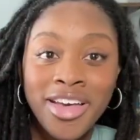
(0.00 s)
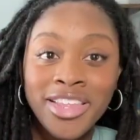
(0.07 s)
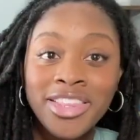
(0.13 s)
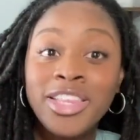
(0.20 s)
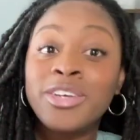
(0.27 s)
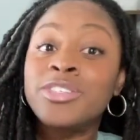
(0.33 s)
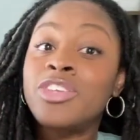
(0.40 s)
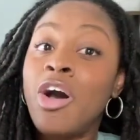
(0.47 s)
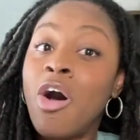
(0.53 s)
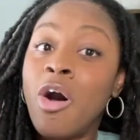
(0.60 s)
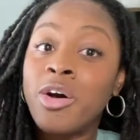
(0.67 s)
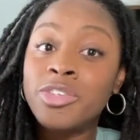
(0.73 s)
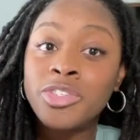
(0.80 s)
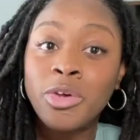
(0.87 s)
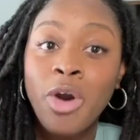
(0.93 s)
there's
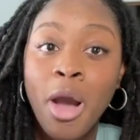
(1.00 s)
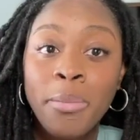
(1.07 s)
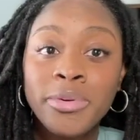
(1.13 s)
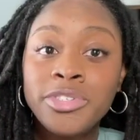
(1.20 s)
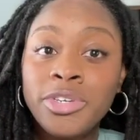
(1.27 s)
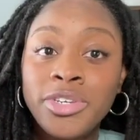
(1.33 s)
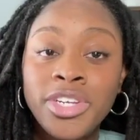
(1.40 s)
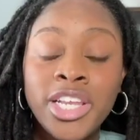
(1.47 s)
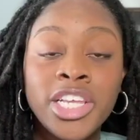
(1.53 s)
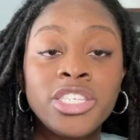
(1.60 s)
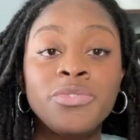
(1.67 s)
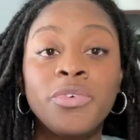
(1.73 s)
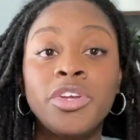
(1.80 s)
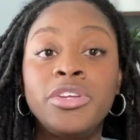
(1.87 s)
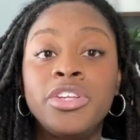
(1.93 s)
also opportunities
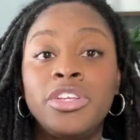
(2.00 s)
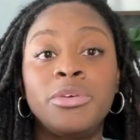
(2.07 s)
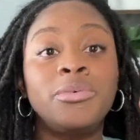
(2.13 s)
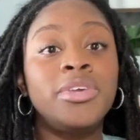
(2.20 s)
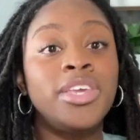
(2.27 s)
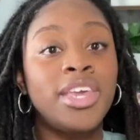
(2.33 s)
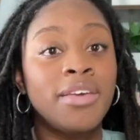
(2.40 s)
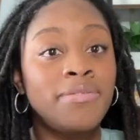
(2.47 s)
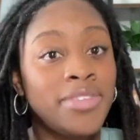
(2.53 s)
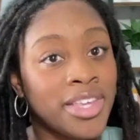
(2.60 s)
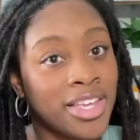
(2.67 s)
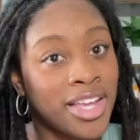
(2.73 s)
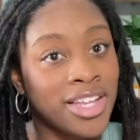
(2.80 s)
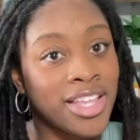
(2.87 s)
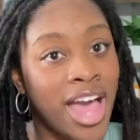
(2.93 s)
for you to do gifted
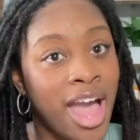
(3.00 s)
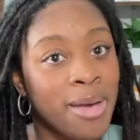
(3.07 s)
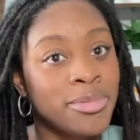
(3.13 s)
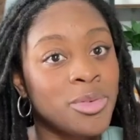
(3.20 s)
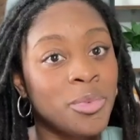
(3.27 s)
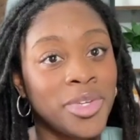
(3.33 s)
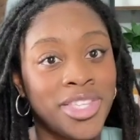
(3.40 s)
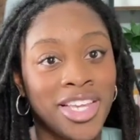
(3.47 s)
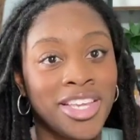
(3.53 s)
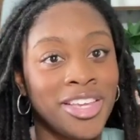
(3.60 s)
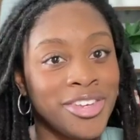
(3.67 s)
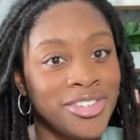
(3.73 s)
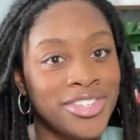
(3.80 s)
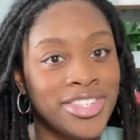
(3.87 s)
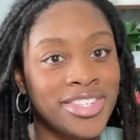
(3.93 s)
collabs within
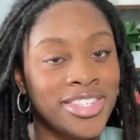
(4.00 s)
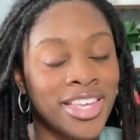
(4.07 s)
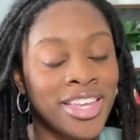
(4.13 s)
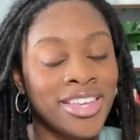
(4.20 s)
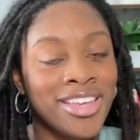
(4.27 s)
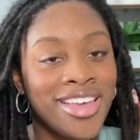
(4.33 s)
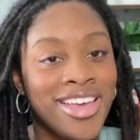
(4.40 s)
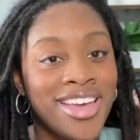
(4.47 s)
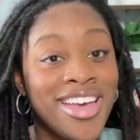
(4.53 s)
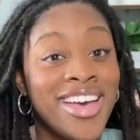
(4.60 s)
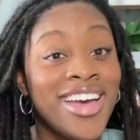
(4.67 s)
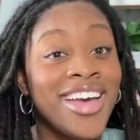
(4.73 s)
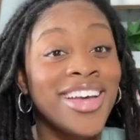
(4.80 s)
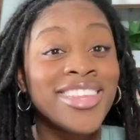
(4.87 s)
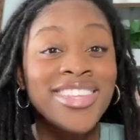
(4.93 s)
UGC.
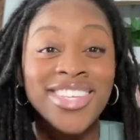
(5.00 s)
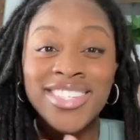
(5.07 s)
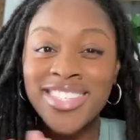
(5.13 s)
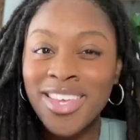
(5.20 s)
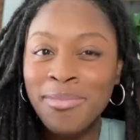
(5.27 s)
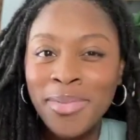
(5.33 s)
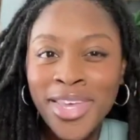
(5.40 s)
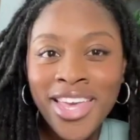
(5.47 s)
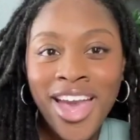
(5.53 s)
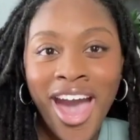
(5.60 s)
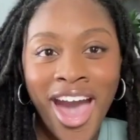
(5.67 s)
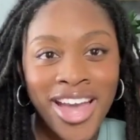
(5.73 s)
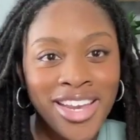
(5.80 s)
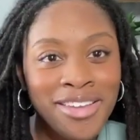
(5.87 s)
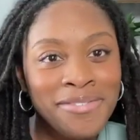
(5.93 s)
This can be
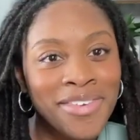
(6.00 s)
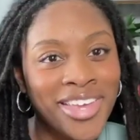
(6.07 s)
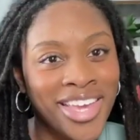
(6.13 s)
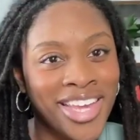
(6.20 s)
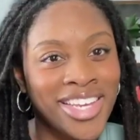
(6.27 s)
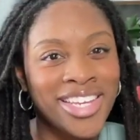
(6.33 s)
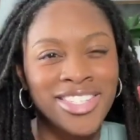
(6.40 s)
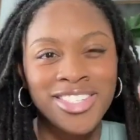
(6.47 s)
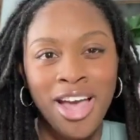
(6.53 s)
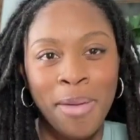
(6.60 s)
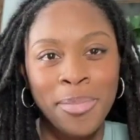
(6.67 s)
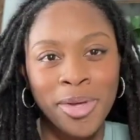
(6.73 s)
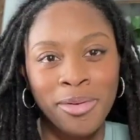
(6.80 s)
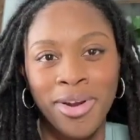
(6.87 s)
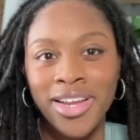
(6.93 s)
kind of a heated
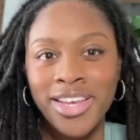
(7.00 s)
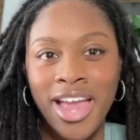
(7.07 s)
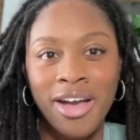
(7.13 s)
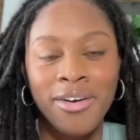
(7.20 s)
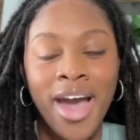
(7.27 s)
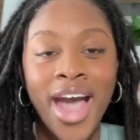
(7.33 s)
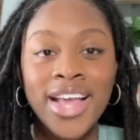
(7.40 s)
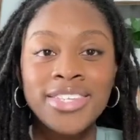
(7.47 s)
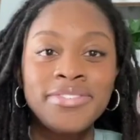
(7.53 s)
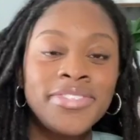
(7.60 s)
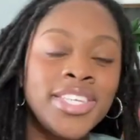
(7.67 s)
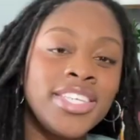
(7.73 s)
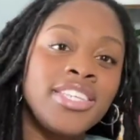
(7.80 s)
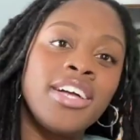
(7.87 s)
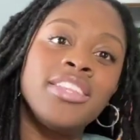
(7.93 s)
topic right now. I've
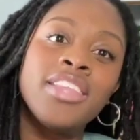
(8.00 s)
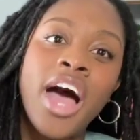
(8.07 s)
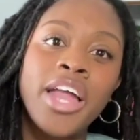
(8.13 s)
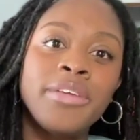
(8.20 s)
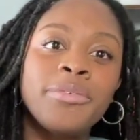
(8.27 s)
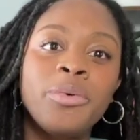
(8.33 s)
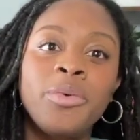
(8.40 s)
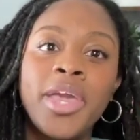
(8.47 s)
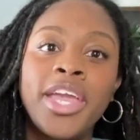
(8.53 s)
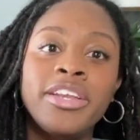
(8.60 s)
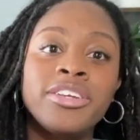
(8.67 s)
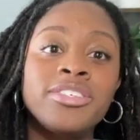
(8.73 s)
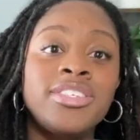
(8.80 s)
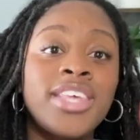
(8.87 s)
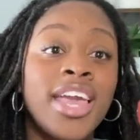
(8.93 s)
seen a lot of
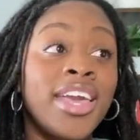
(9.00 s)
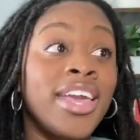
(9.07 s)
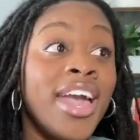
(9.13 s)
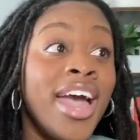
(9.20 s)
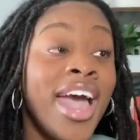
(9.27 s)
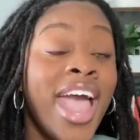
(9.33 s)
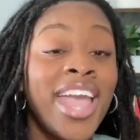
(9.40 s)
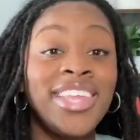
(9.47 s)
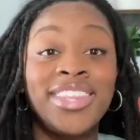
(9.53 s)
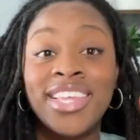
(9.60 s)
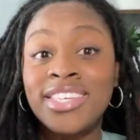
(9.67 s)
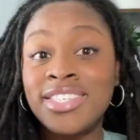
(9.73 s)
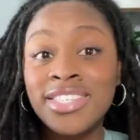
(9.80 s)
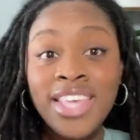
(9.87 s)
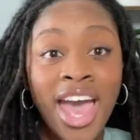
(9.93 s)
creators say, hey,
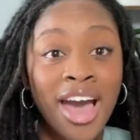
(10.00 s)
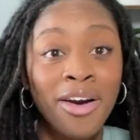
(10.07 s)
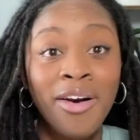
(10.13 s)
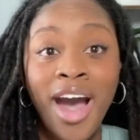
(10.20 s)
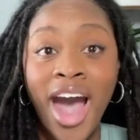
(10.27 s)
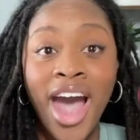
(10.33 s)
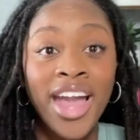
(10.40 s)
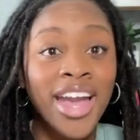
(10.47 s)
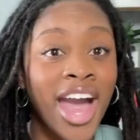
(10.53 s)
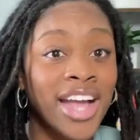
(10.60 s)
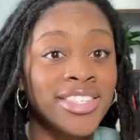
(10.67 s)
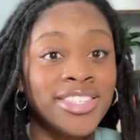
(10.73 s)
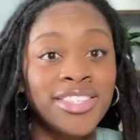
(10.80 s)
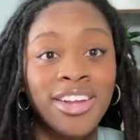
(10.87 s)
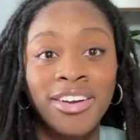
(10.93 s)
this is how I
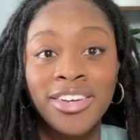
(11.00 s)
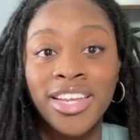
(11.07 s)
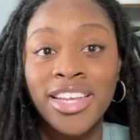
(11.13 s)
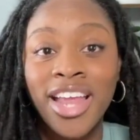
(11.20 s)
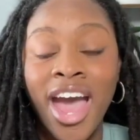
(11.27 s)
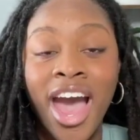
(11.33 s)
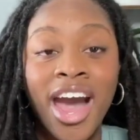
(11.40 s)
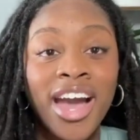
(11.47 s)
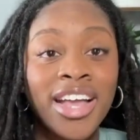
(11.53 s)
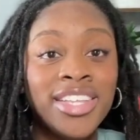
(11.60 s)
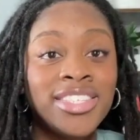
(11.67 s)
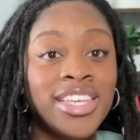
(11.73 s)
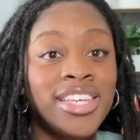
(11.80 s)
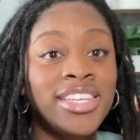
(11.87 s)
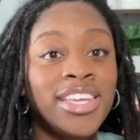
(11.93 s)
got started. I
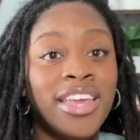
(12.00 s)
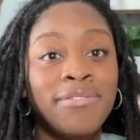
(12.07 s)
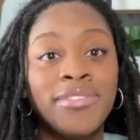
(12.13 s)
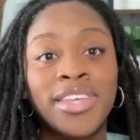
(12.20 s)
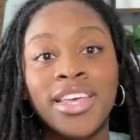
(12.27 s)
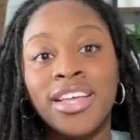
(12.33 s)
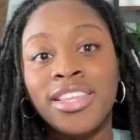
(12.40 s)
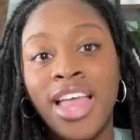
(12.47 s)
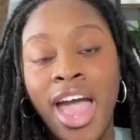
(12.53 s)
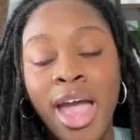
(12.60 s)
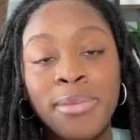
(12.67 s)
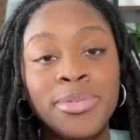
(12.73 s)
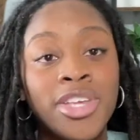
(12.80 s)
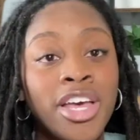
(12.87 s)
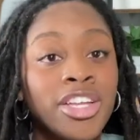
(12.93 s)
did gifted
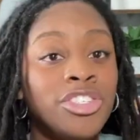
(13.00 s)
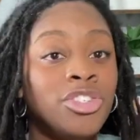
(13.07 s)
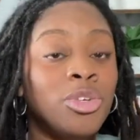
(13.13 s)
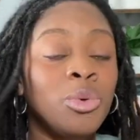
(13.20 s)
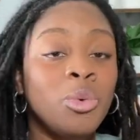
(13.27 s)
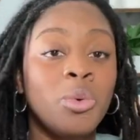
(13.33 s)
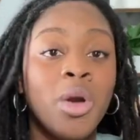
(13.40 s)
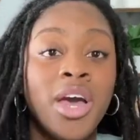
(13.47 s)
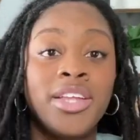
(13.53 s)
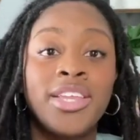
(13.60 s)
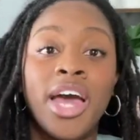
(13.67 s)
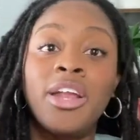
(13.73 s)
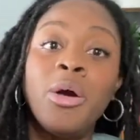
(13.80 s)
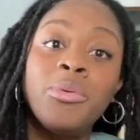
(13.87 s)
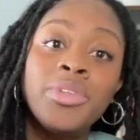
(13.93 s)
collabs to
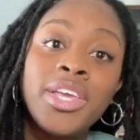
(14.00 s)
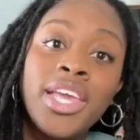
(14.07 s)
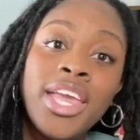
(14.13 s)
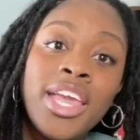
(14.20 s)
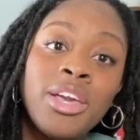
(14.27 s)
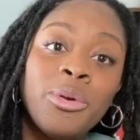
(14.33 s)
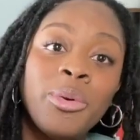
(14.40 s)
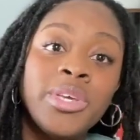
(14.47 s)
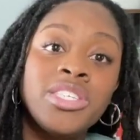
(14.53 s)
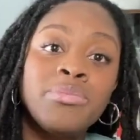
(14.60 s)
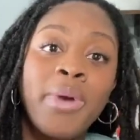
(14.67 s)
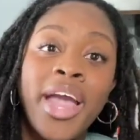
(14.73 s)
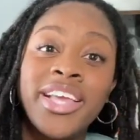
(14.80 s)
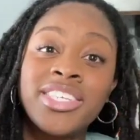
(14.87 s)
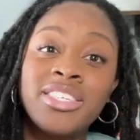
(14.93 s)
not only increase
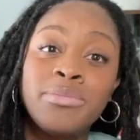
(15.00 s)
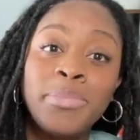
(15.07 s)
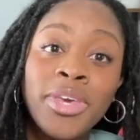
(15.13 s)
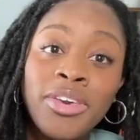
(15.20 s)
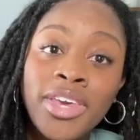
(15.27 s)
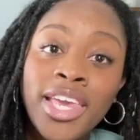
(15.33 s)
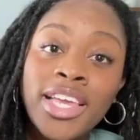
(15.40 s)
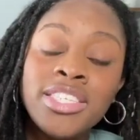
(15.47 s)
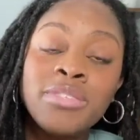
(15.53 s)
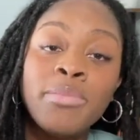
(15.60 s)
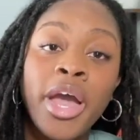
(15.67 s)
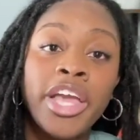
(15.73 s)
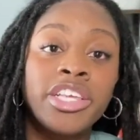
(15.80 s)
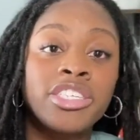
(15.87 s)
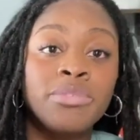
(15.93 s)
my experience,
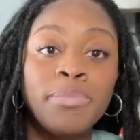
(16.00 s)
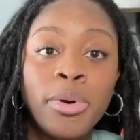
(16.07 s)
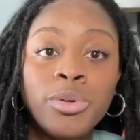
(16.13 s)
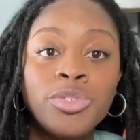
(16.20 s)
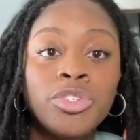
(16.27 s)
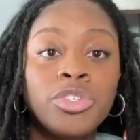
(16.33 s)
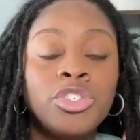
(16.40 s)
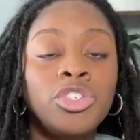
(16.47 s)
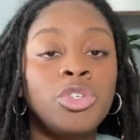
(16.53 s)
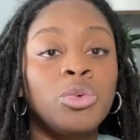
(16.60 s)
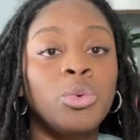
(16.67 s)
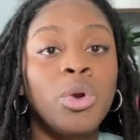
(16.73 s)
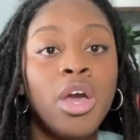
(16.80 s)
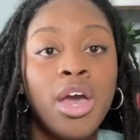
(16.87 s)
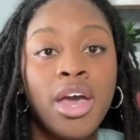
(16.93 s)
my exposure, to